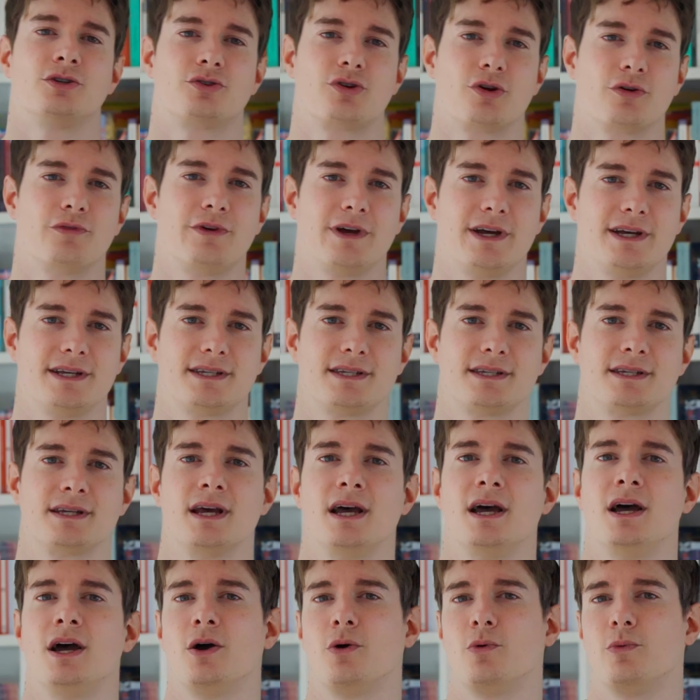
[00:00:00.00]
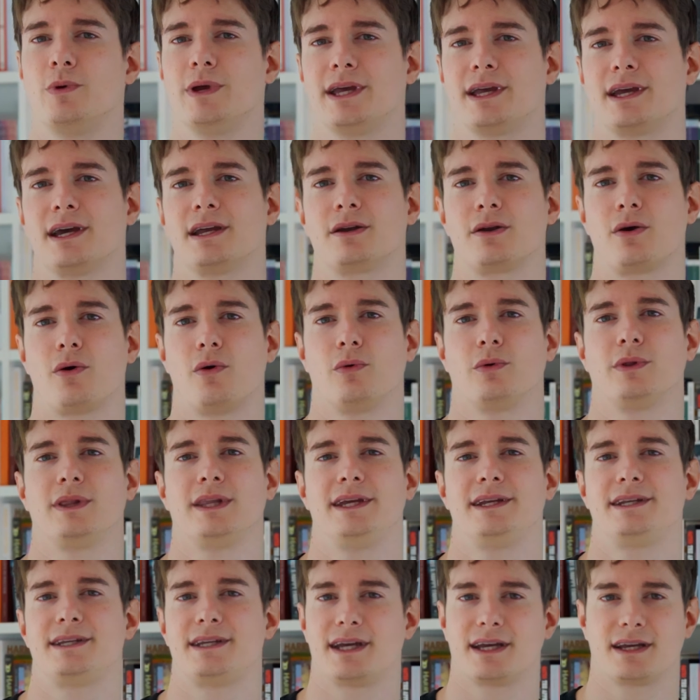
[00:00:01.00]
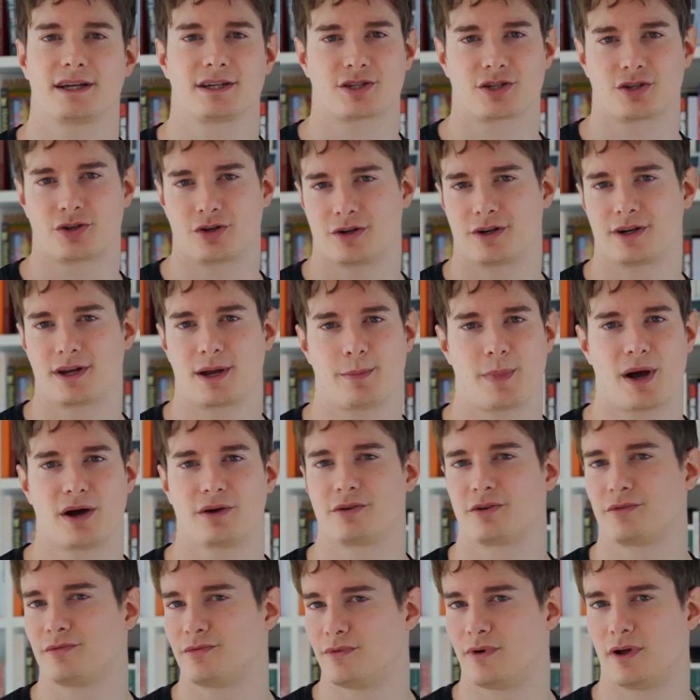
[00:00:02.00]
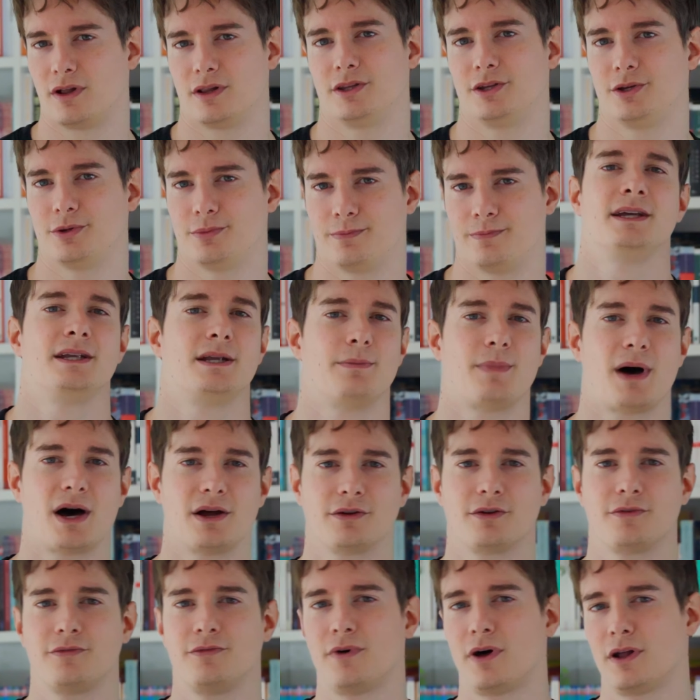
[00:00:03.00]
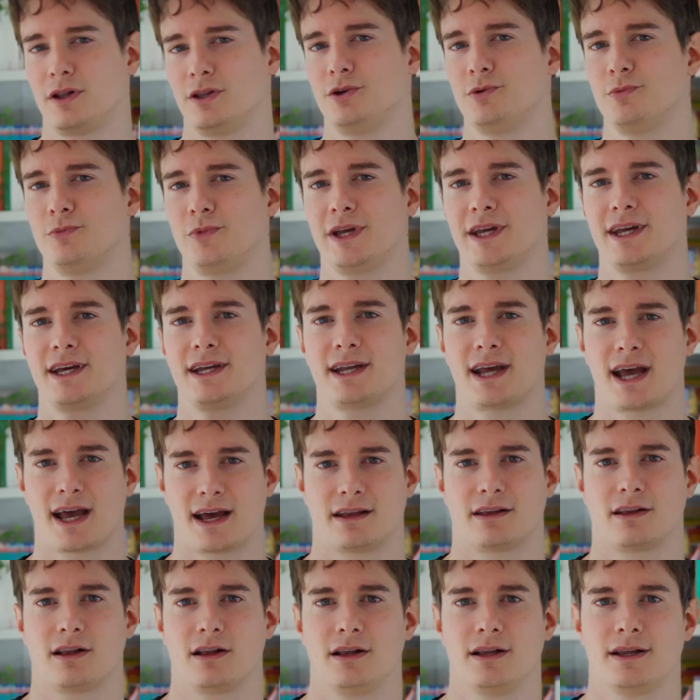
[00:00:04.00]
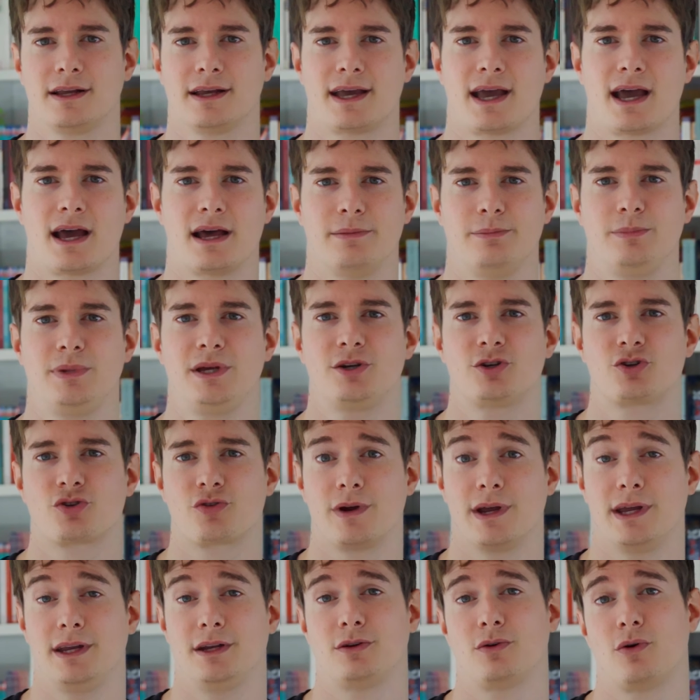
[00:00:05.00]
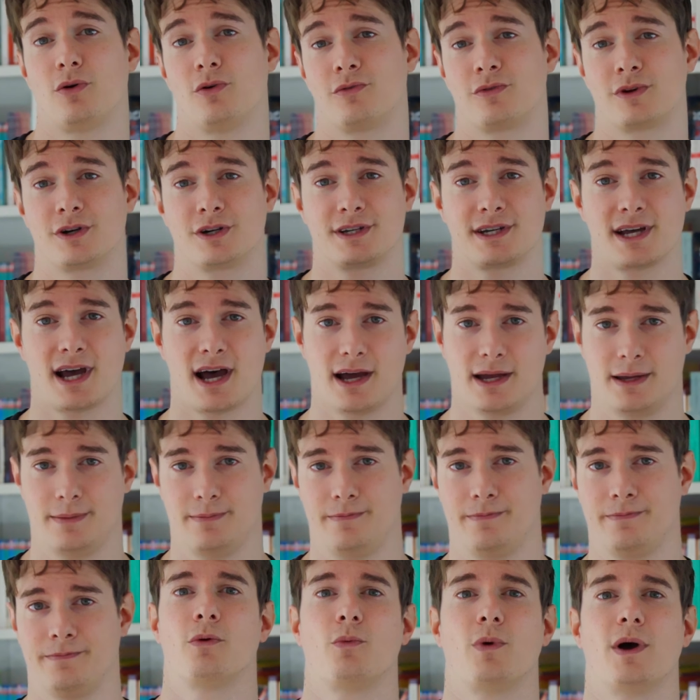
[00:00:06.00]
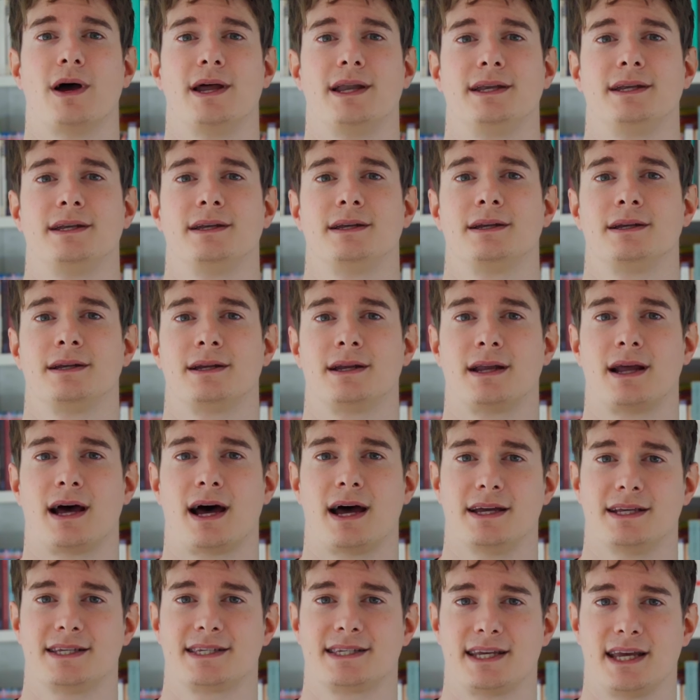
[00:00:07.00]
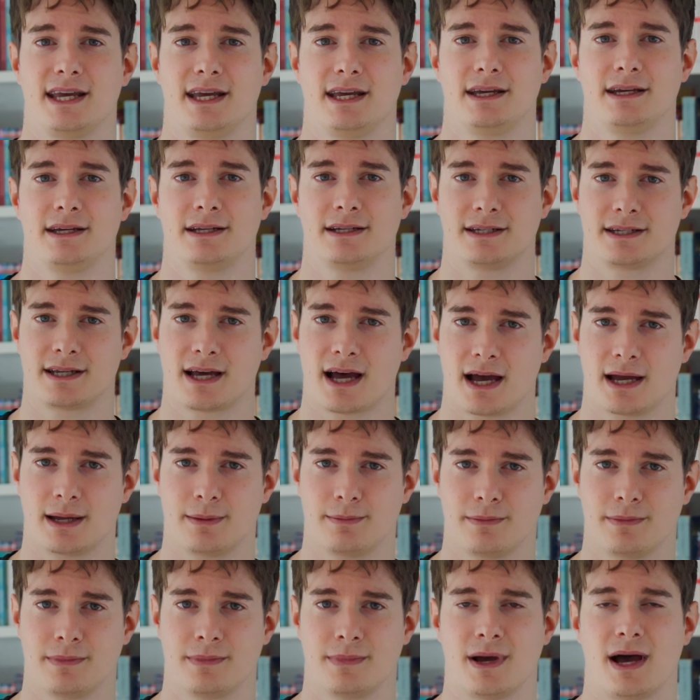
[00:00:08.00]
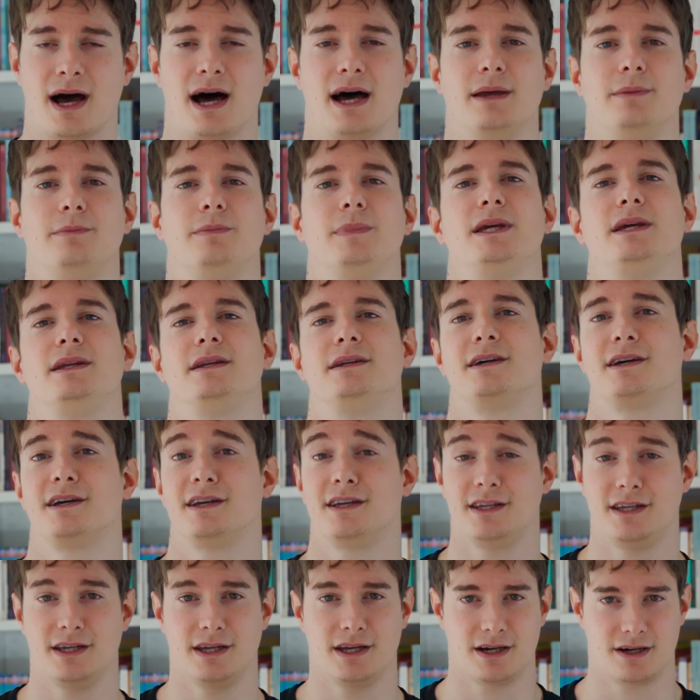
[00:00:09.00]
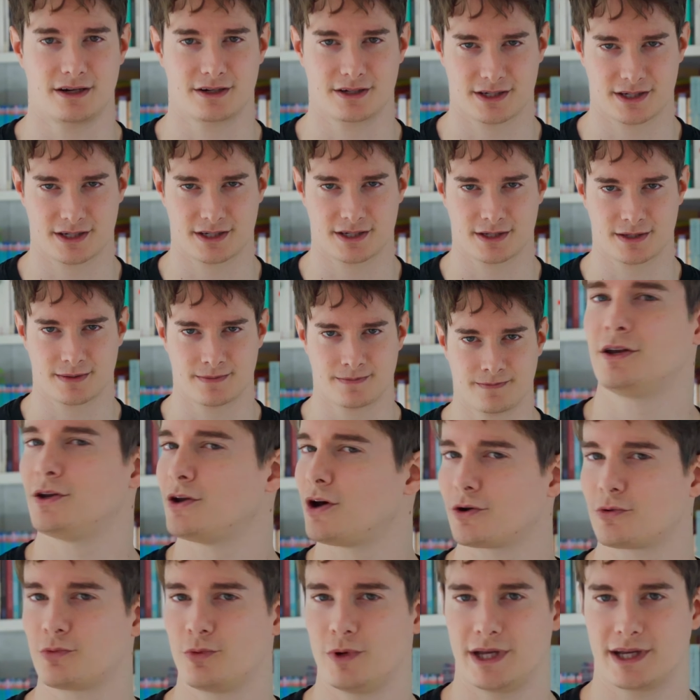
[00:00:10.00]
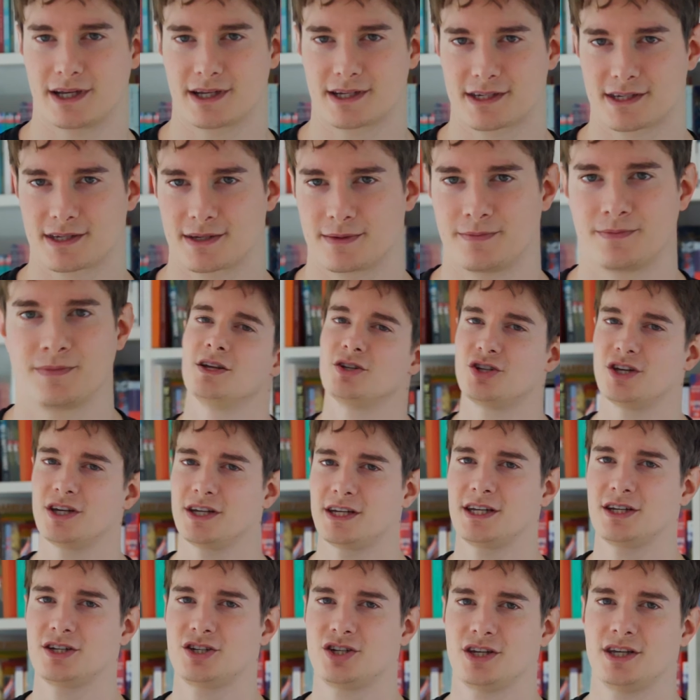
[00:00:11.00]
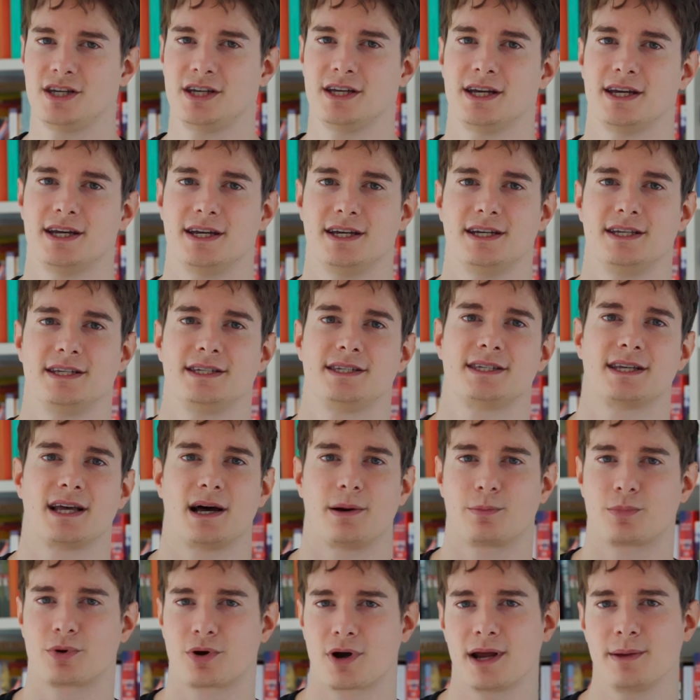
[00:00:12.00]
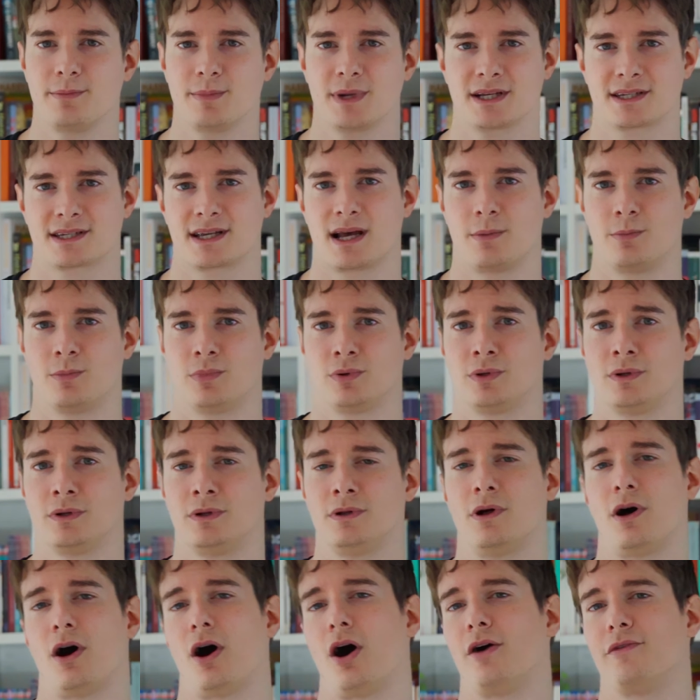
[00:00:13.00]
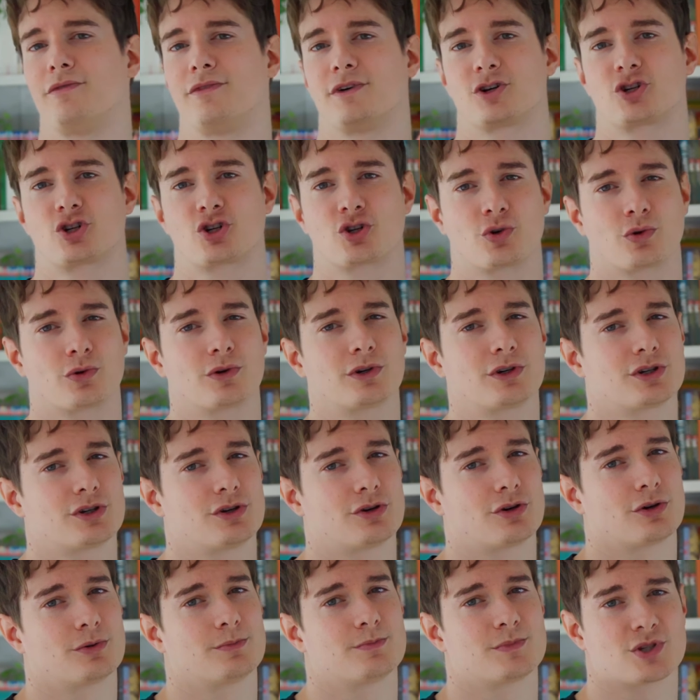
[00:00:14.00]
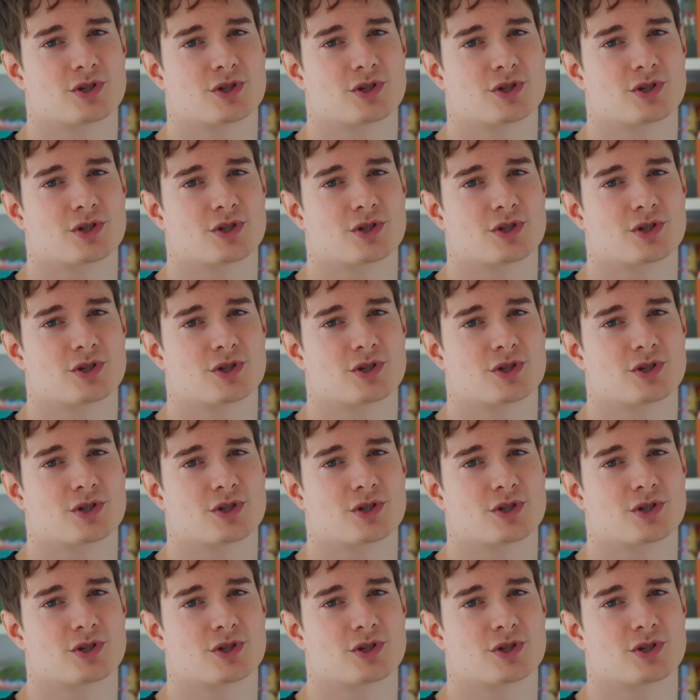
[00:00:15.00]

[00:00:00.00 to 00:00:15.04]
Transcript: Truth is, we can only take a certain amount of volume. The amount of volume we can handle can be trained over time. When I say time, I mean years, not weeks. GTG is a prime example of a short-term